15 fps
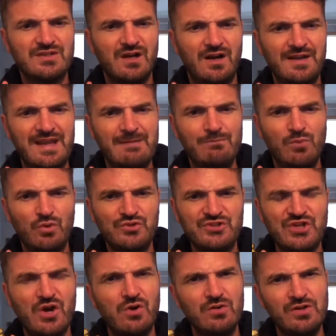I get more
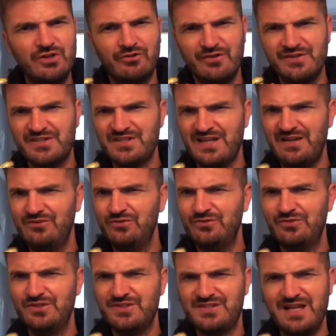tonka and
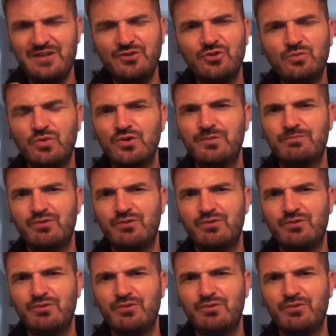the sandalwood